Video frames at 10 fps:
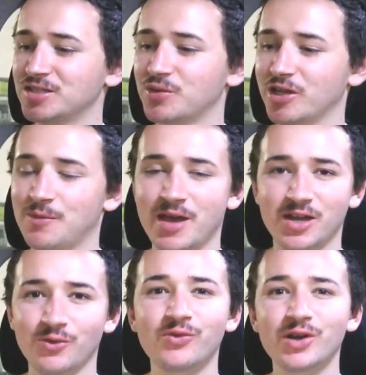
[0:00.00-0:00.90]
to really
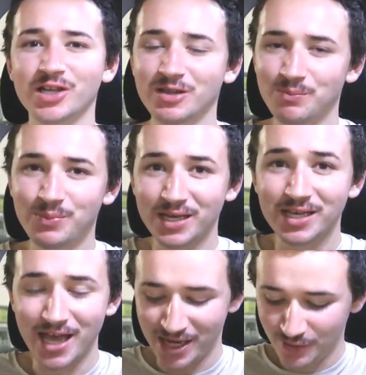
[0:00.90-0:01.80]
make a really
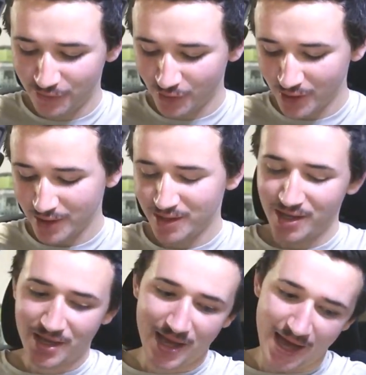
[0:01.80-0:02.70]
big edit for it.
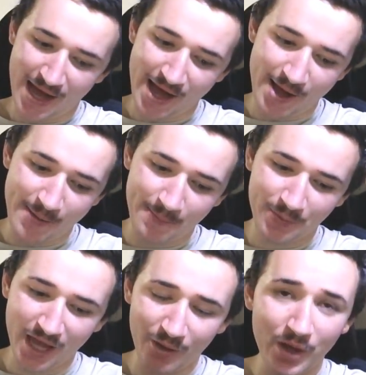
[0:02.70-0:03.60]

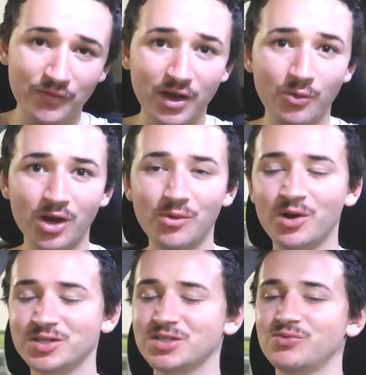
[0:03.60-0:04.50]
However, what I
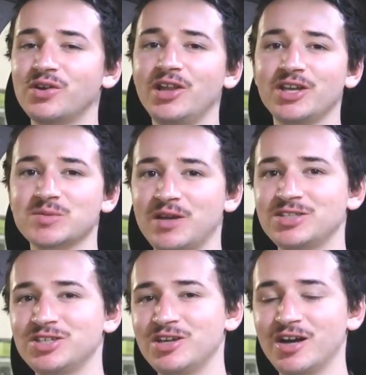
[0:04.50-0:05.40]
wanted to really explain
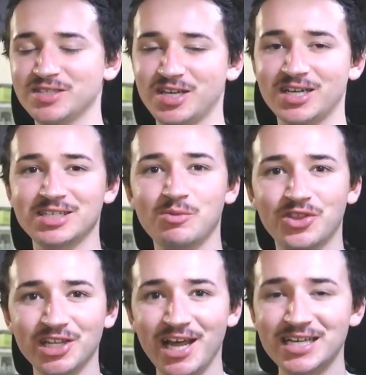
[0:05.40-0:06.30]
to you guys, like I did
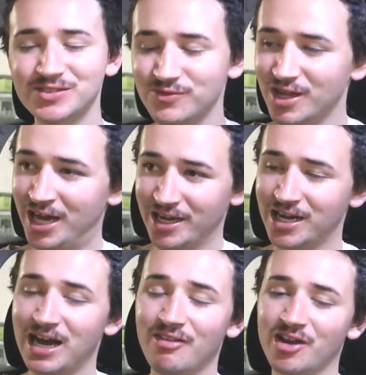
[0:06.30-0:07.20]
with the last
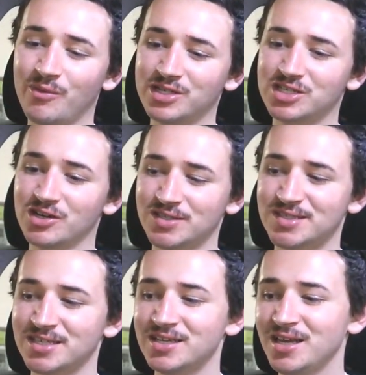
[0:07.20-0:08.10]
car that I went to go
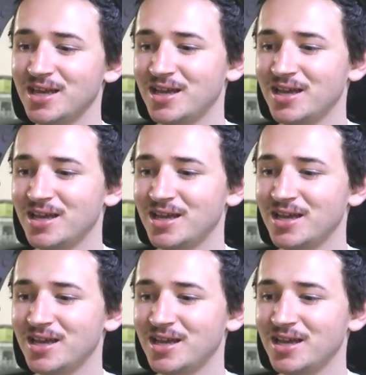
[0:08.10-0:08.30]
see,